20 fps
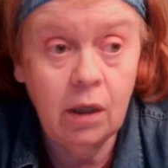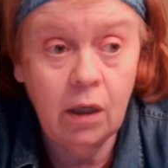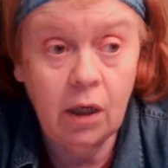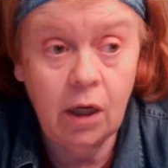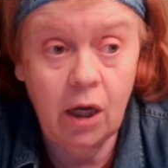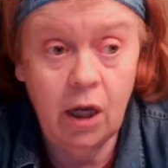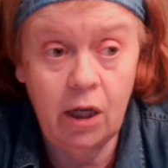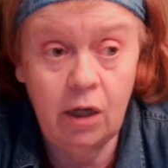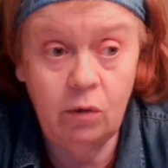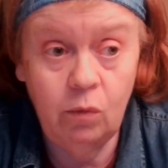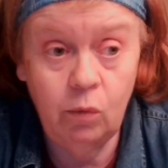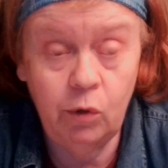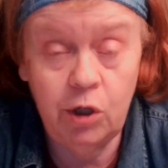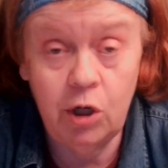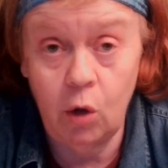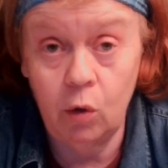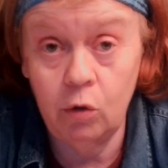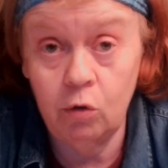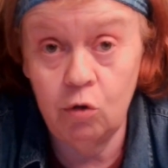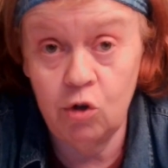And we
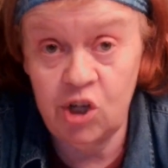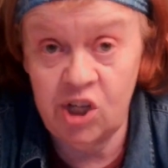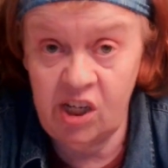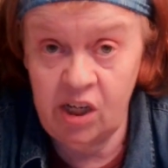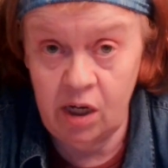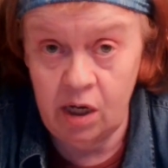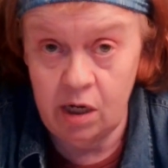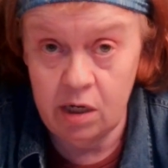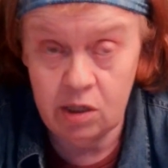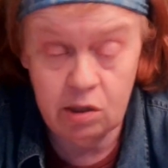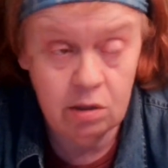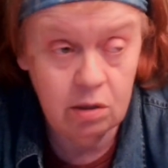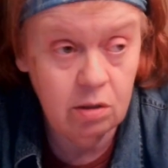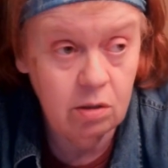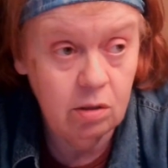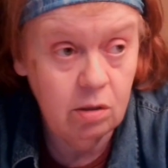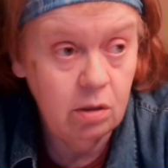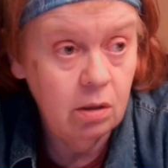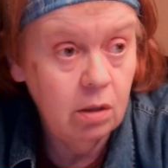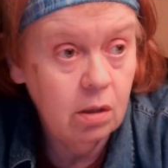know who she is.
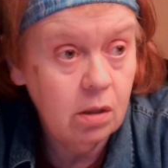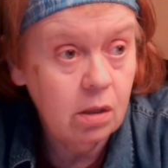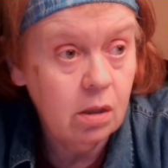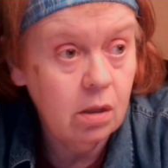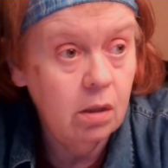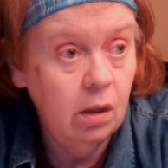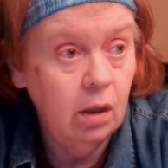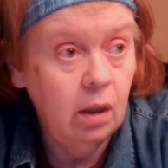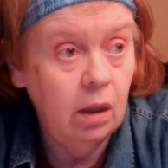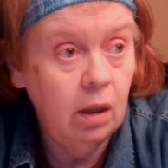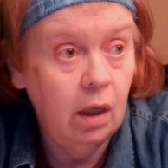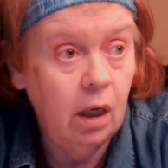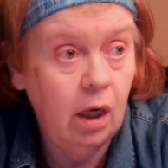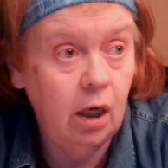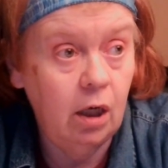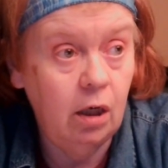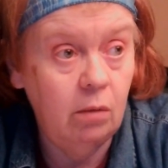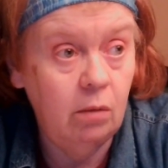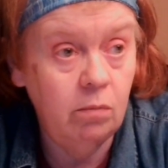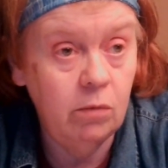
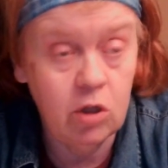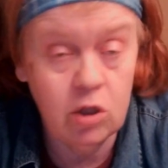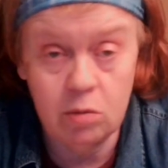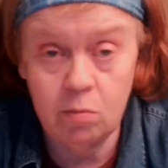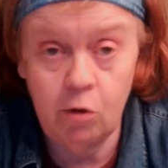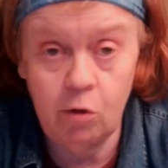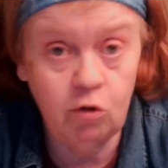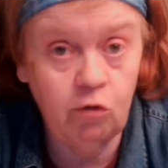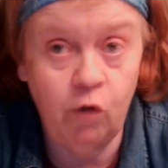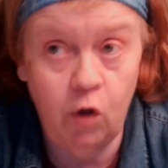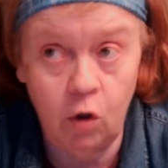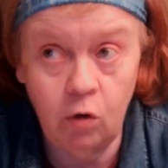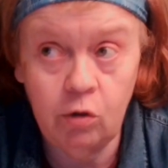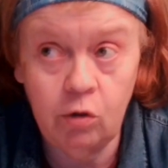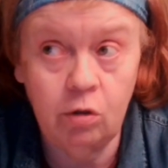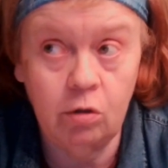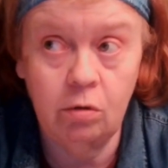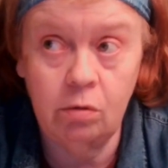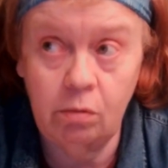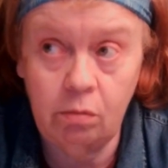It's the most
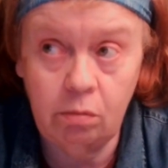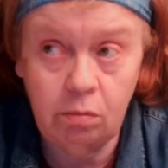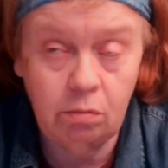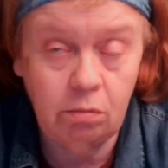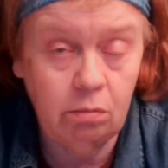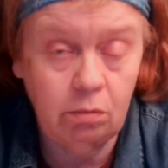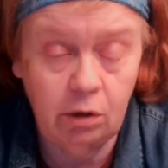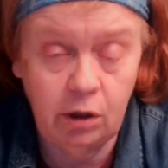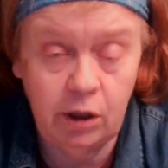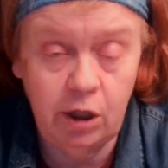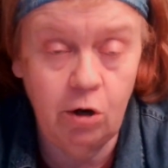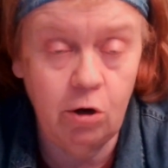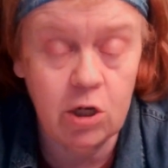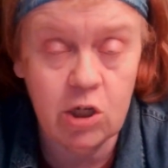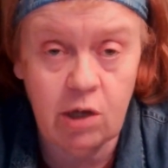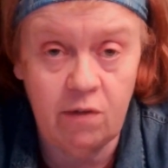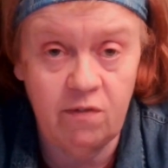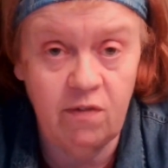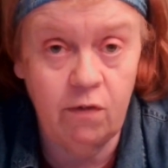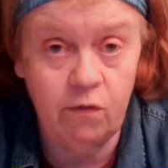vulgar
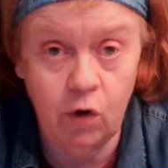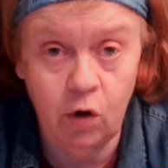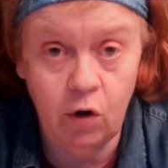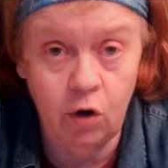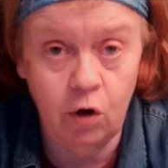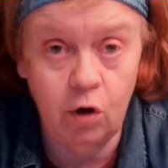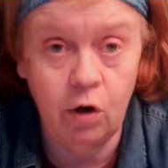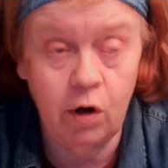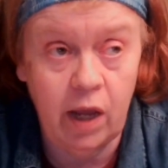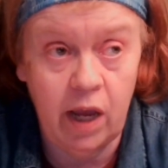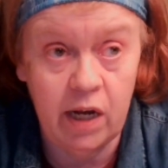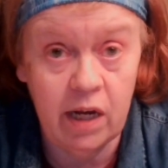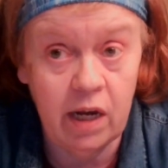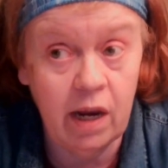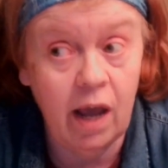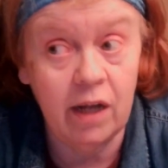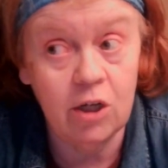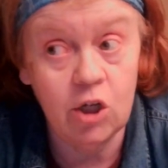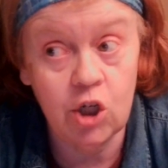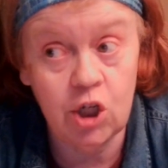lyrics I've ever heard, and
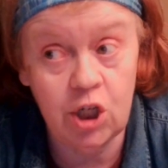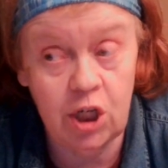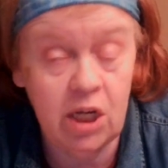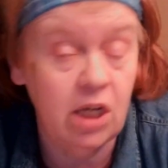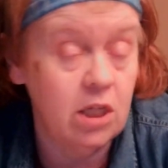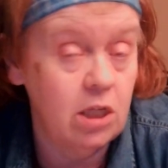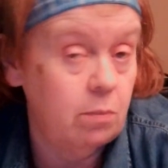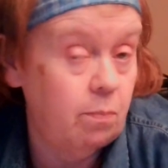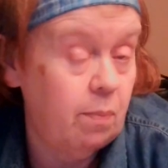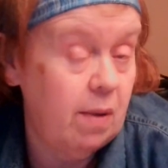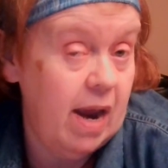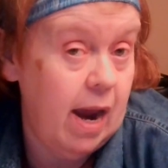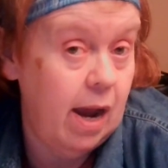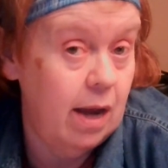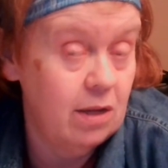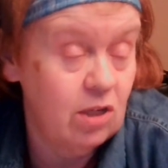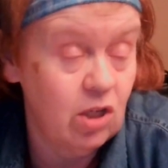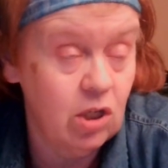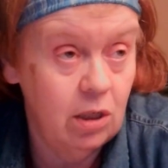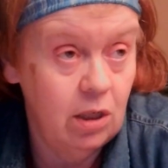yet she gets a
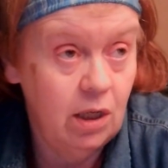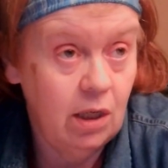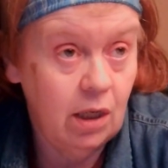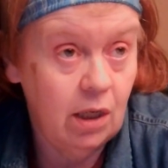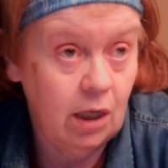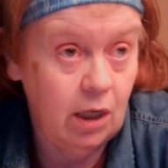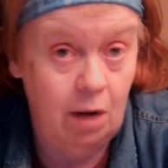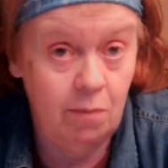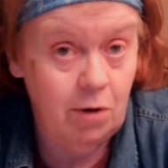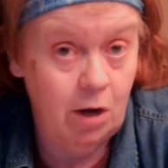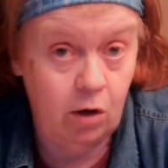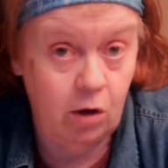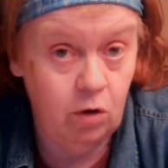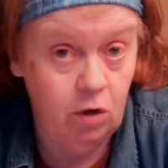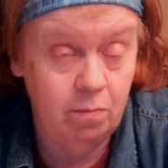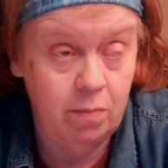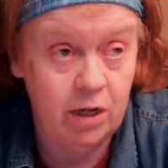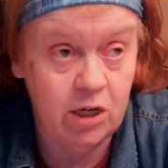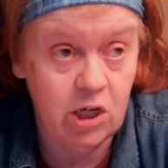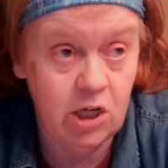pass, and I'm not
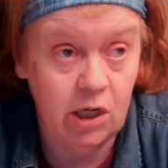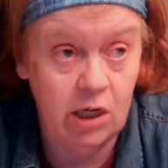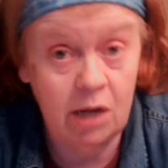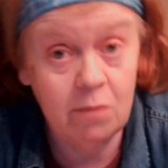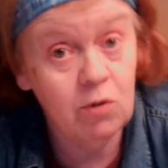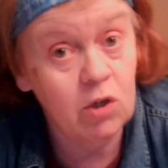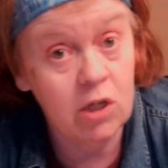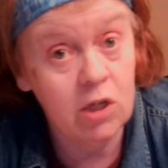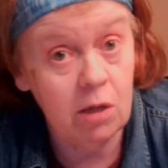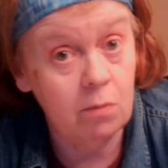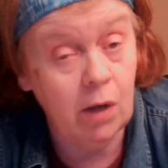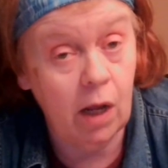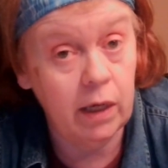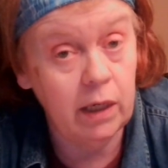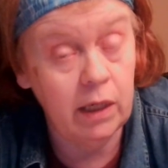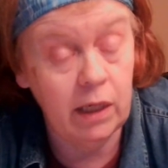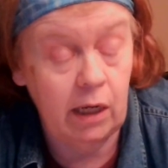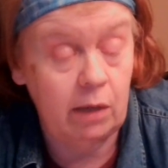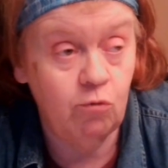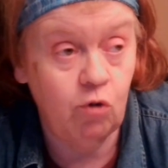going to mention any names because I'm
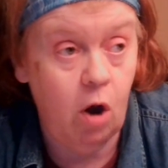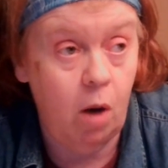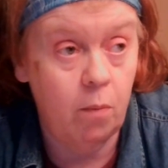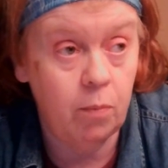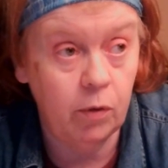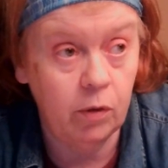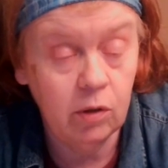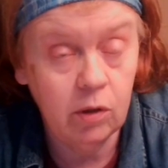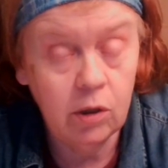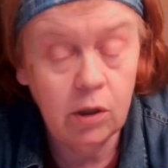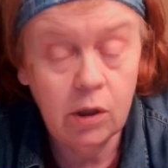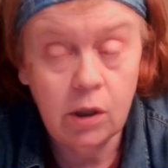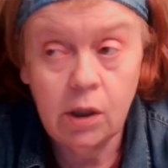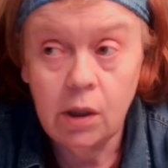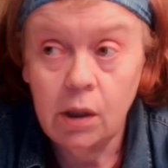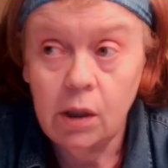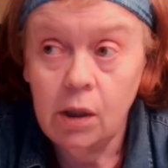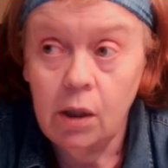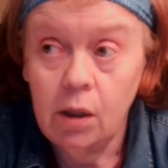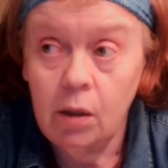not a name dropper.
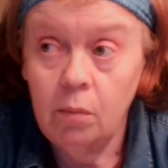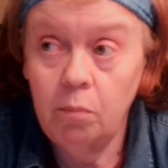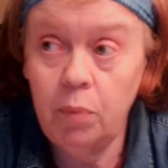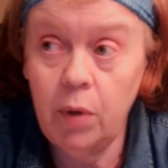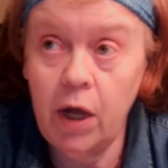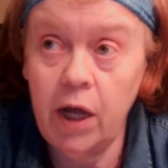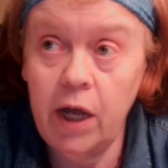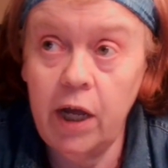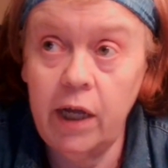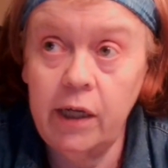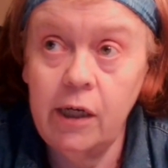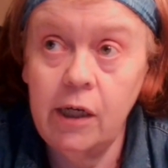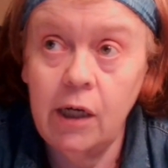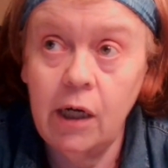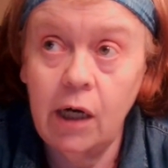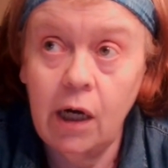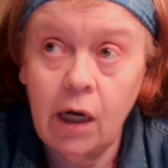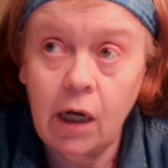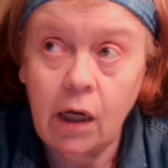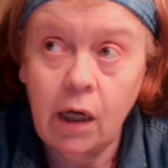But
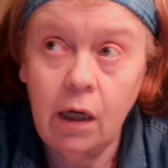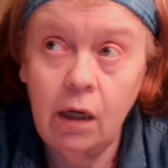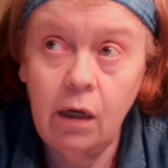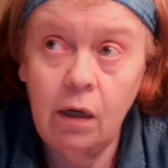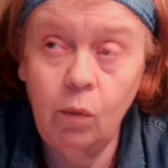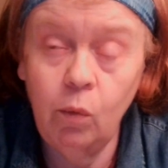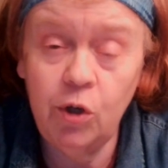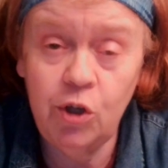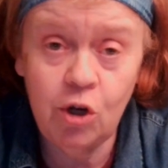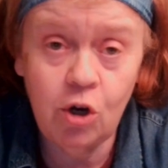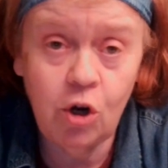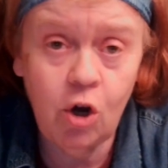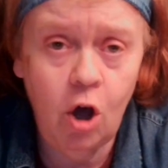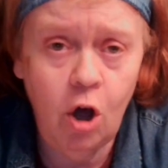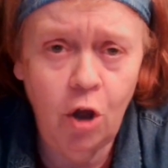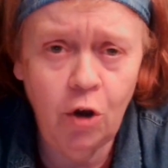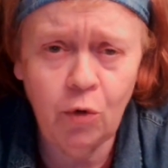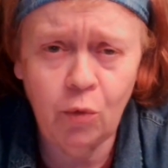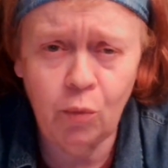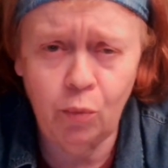when you're
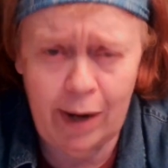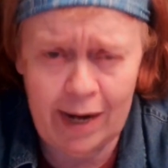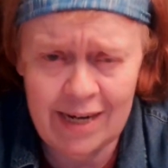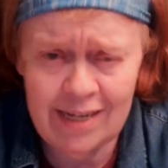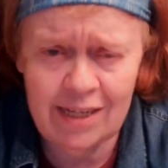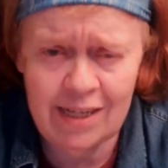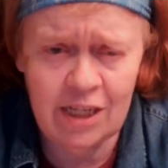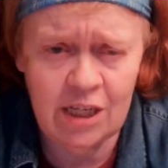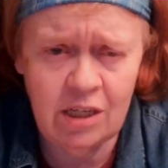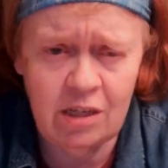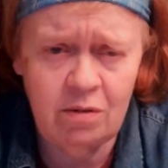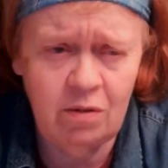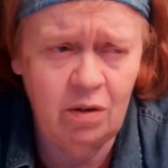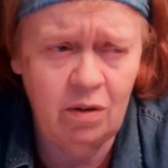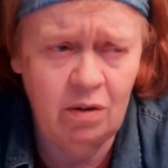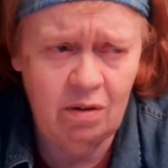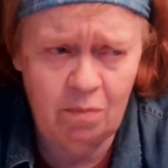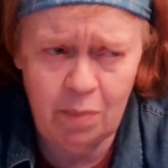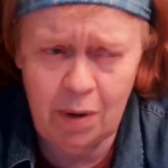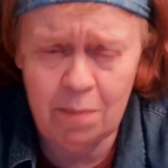called a racist
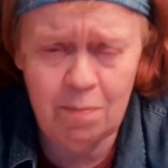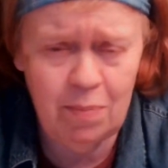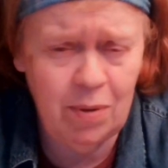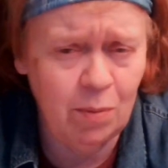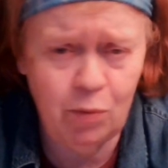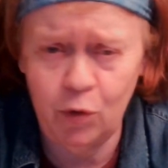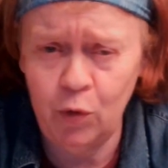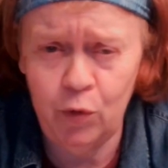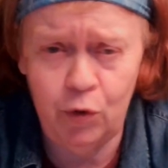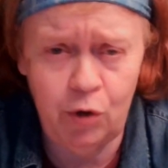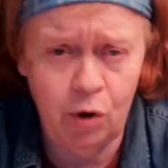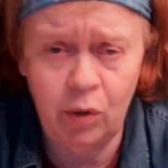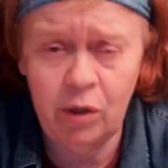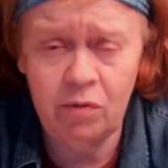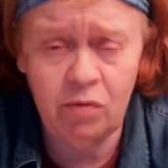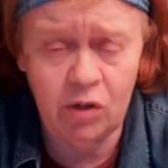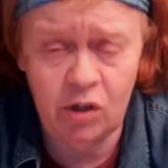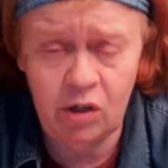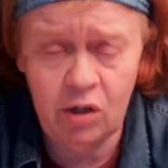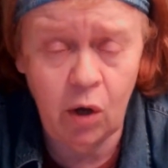by people who don't
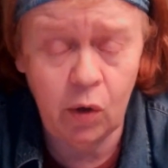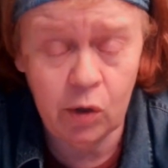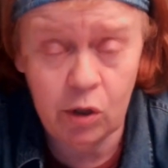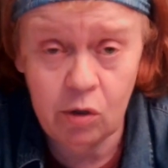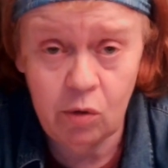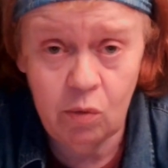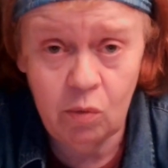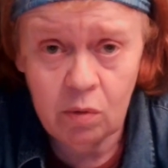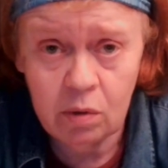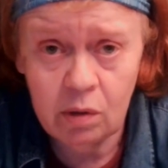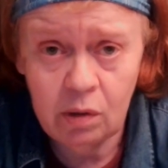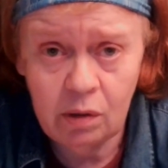even know you,